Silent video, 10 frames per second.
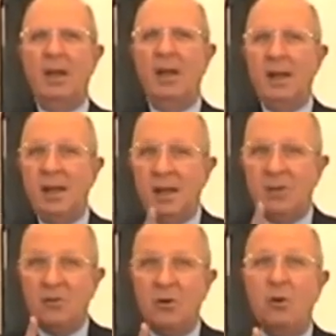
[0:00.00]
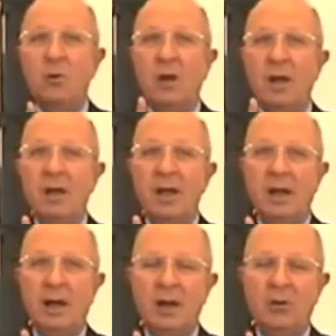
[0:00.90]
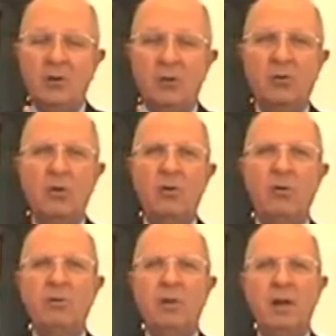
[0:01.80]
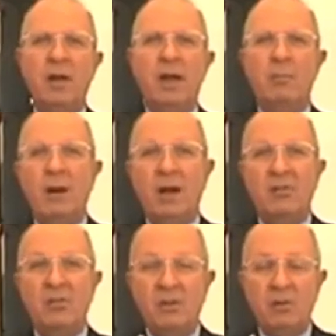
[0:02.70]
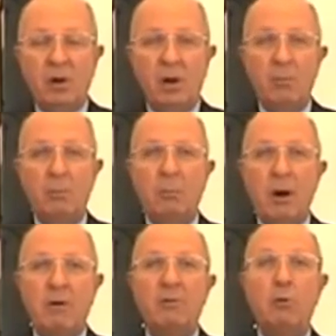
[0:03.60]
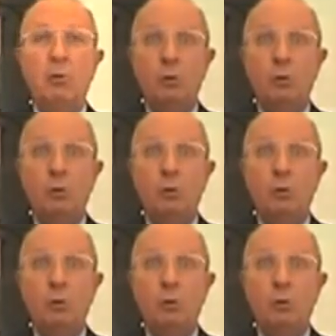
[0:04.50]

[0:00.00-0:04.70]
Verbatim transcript: It is a good idea served by several powerful